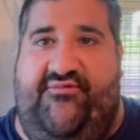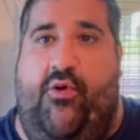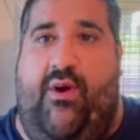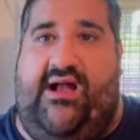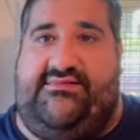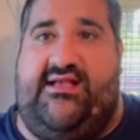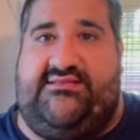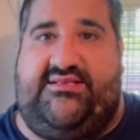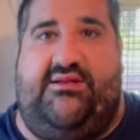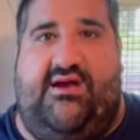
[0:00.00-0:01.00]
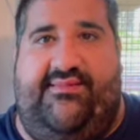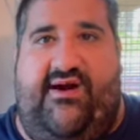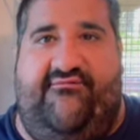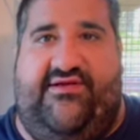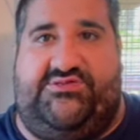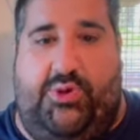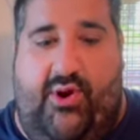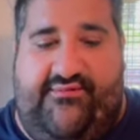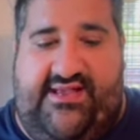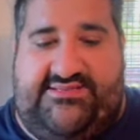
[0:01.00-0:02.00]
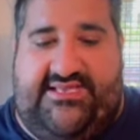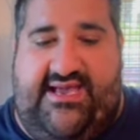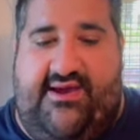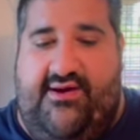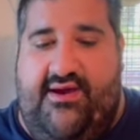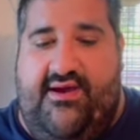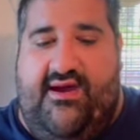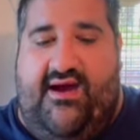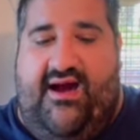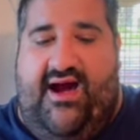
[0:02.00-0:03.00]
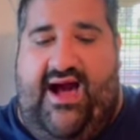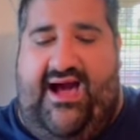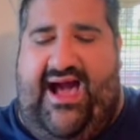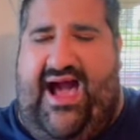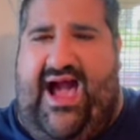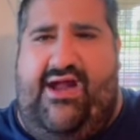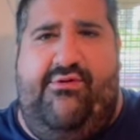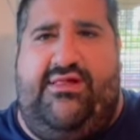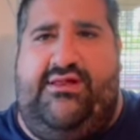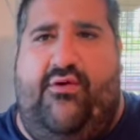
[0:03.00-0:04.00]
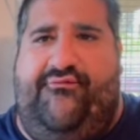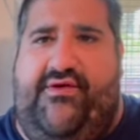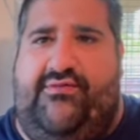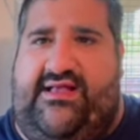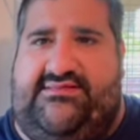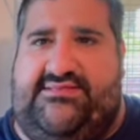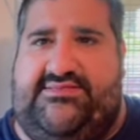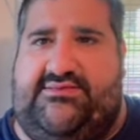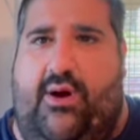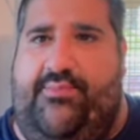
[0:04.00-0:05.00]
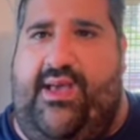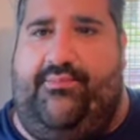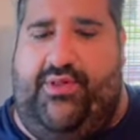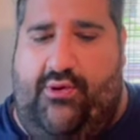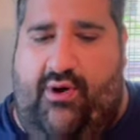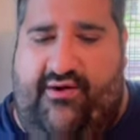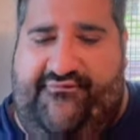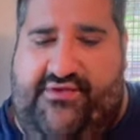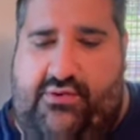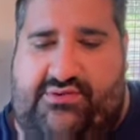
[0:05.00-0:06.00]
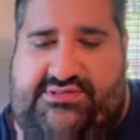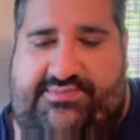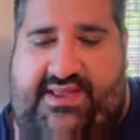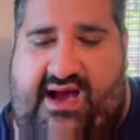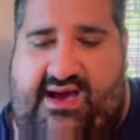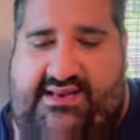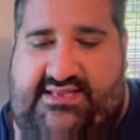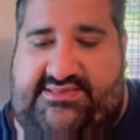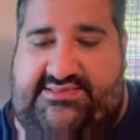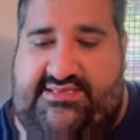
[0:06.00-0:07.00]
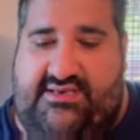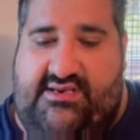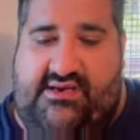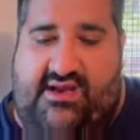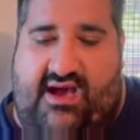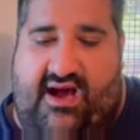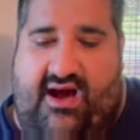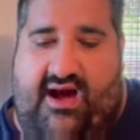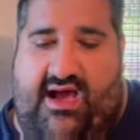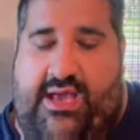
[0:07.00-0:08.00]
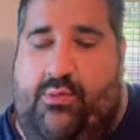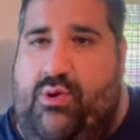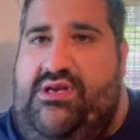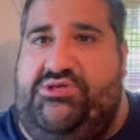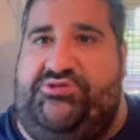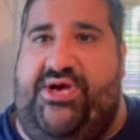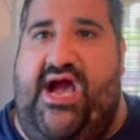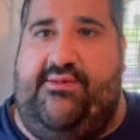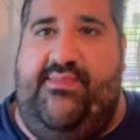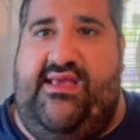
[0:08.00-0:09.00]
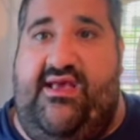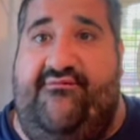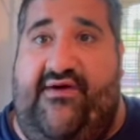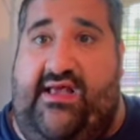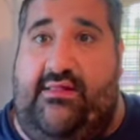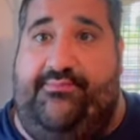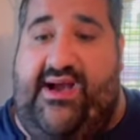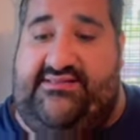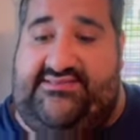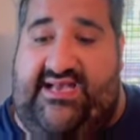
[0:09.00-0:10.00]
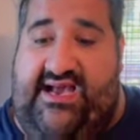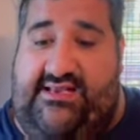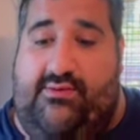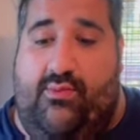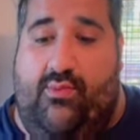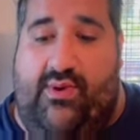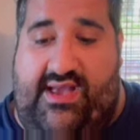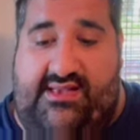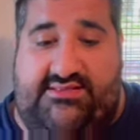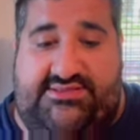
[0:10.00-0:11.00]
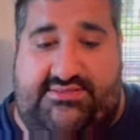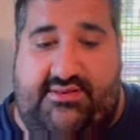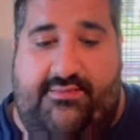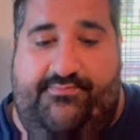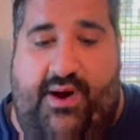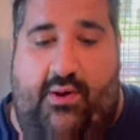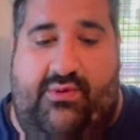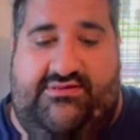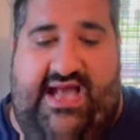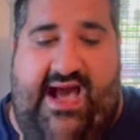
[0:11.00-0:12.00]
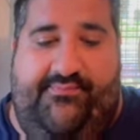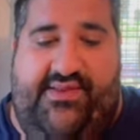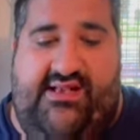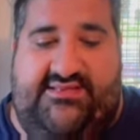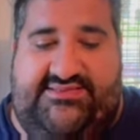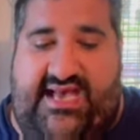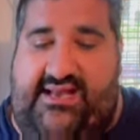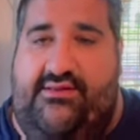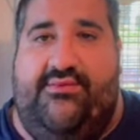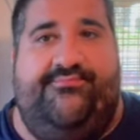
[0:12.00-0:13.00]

who I think is going to come out victorious here, uh, I really don't feel that this is going to be a blowoff feud, to be honest. It wouldn't shock me if Violent by Design wins, but with that being said,